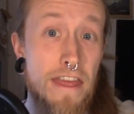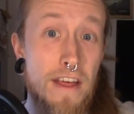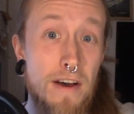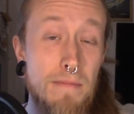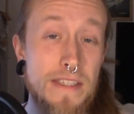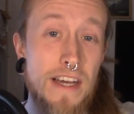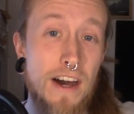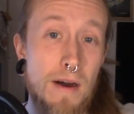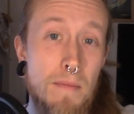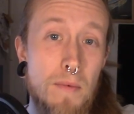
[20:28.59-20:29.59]
thumbs
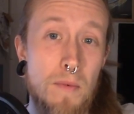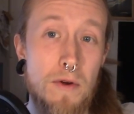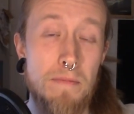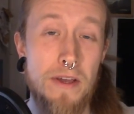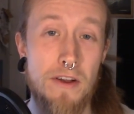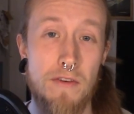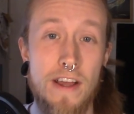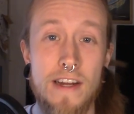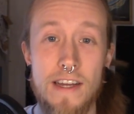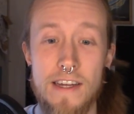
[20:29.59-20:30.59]
up would be
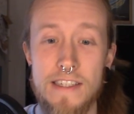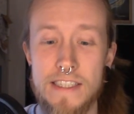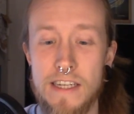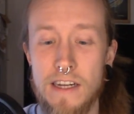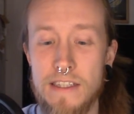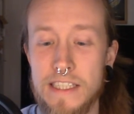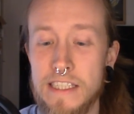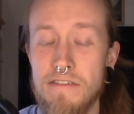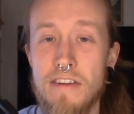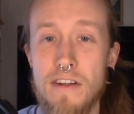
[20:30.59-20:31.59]
great because uh, this
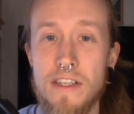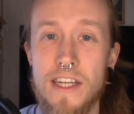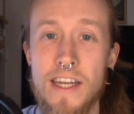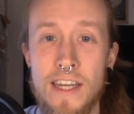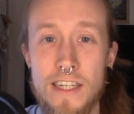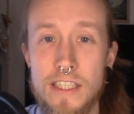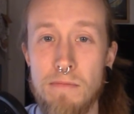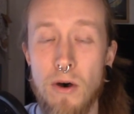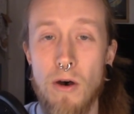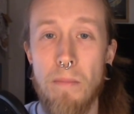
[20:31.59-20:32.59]
is a fairly
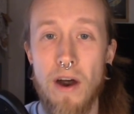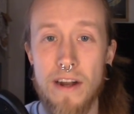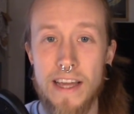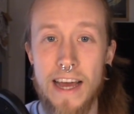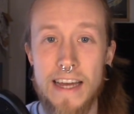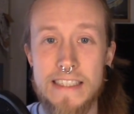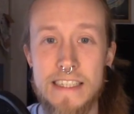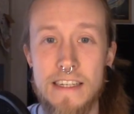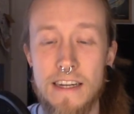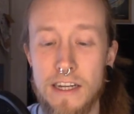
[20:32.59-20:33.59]
small
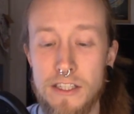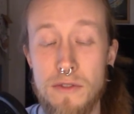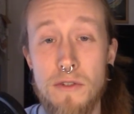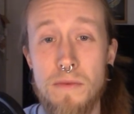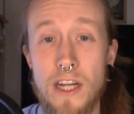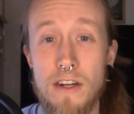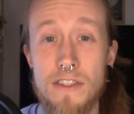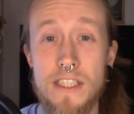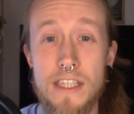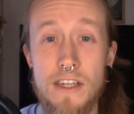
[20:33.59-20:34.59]
podcast uh, YouTube channel
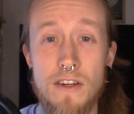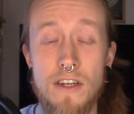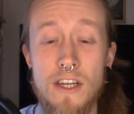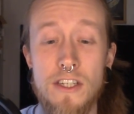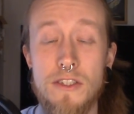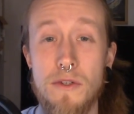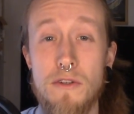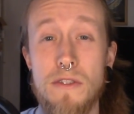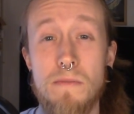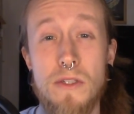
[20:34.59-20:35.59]
still. So
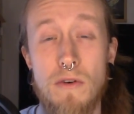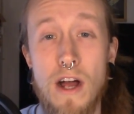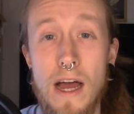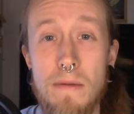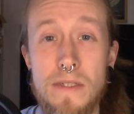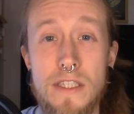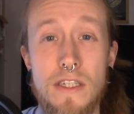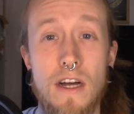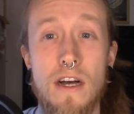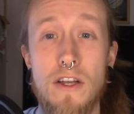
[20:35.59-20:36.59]
your subscribes,
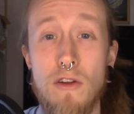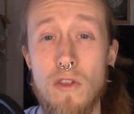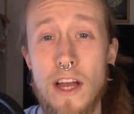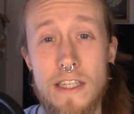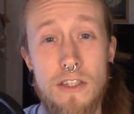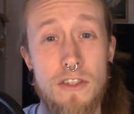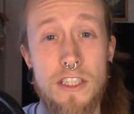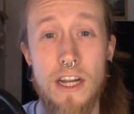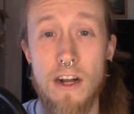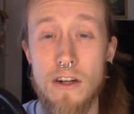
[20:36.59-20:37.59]
uh, your likes, your
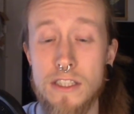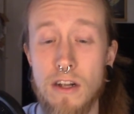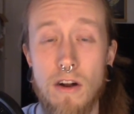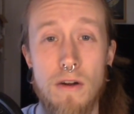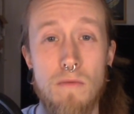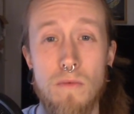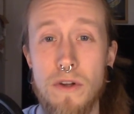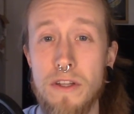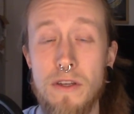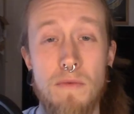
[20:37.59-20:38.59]
shares are
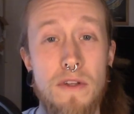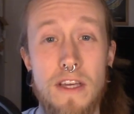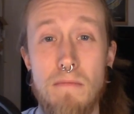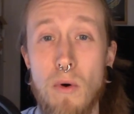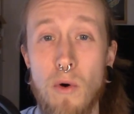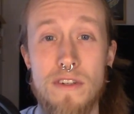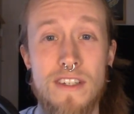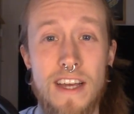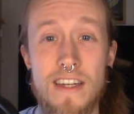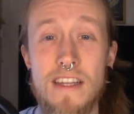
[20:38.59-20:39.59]
really, really
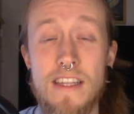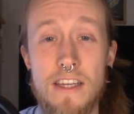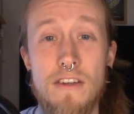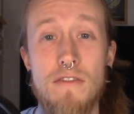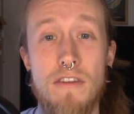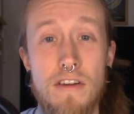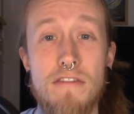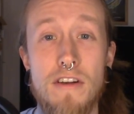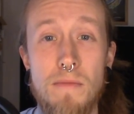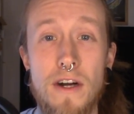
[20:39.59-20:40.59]
important. And I thank you very,
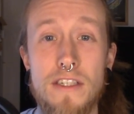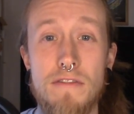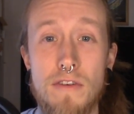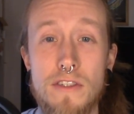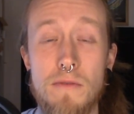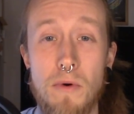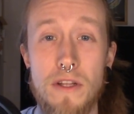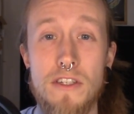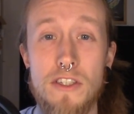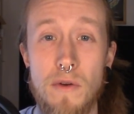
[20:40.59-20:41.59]
very much for
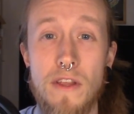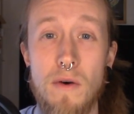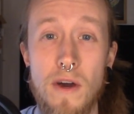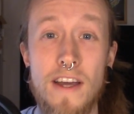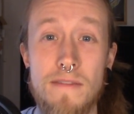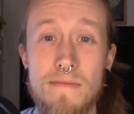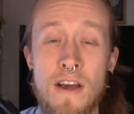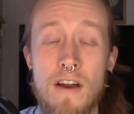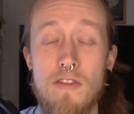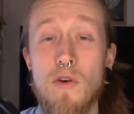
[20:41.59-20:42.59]
supporting the show in that way.
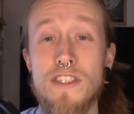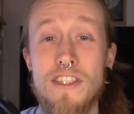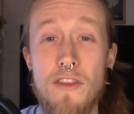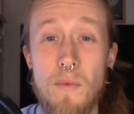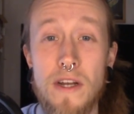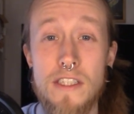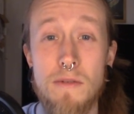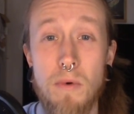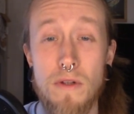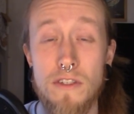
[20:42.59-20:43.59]
Of course, another way to
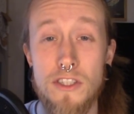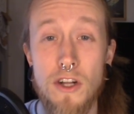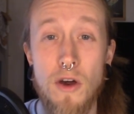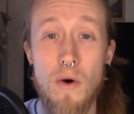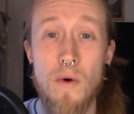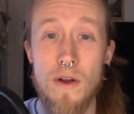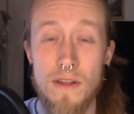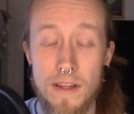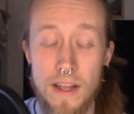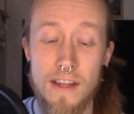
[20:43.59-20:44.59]
support the show,
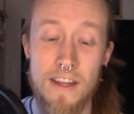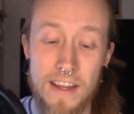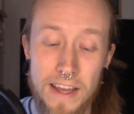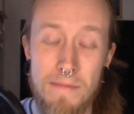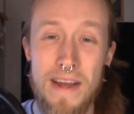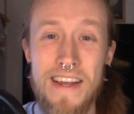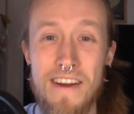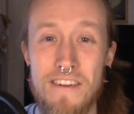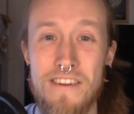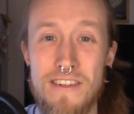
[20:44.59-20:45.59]
uh, like many
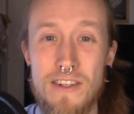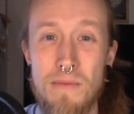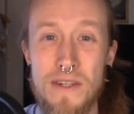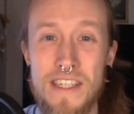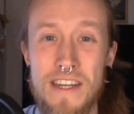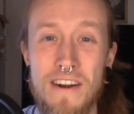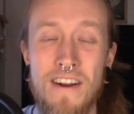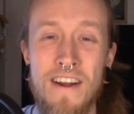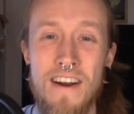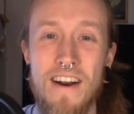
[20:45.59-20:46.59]
other YouTubers here
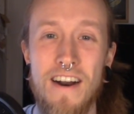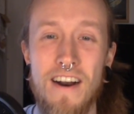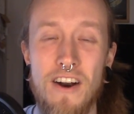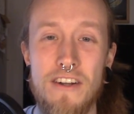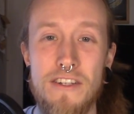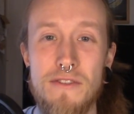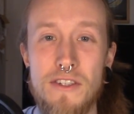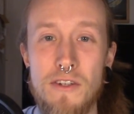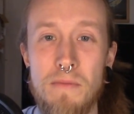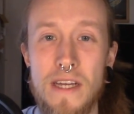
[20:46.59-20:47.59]
uh, on
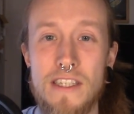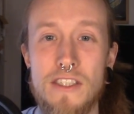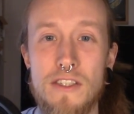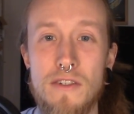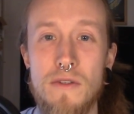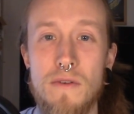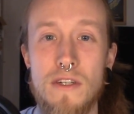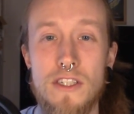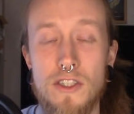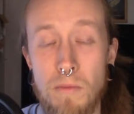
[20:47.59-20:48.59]
YouTube, is to
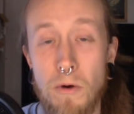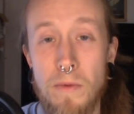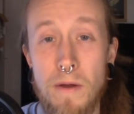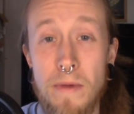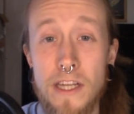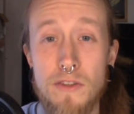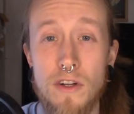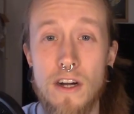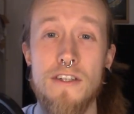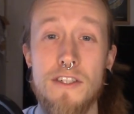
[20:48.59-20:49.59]
support me on
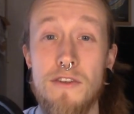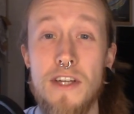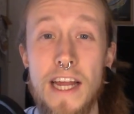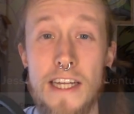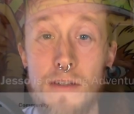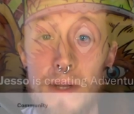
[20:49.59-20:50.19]
Patreon. So you could head to